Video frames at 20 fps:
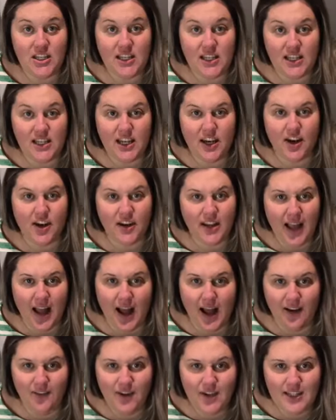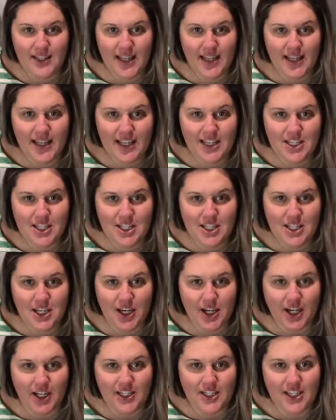and then dinner. Yeah, I've always lunch and
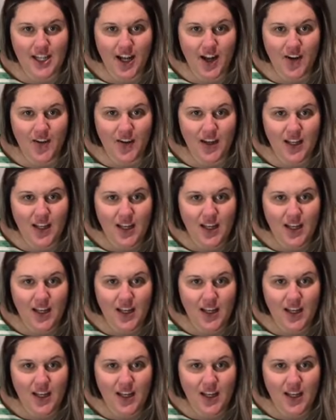dinner. So,